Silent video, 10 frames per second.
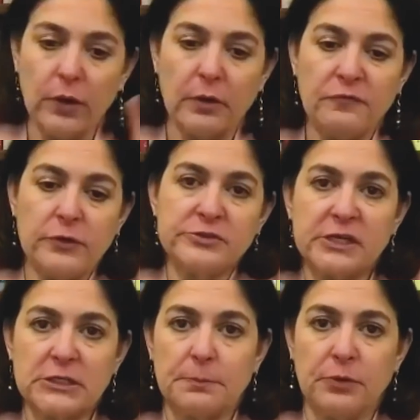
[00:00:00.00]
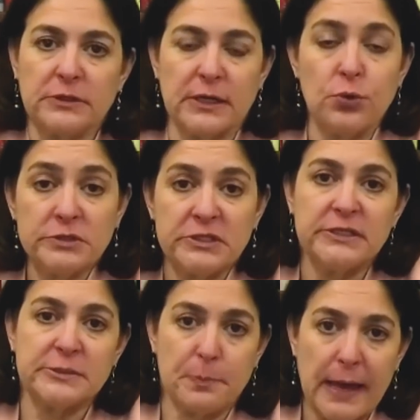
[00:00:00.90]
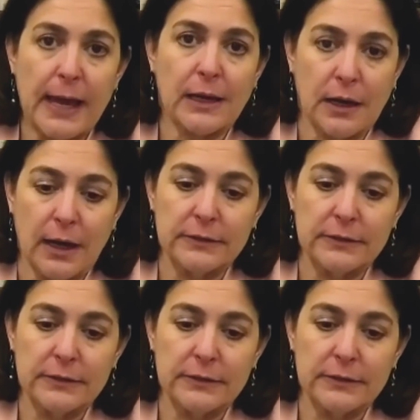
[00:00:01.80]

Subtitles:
refusing to put the Houthis back on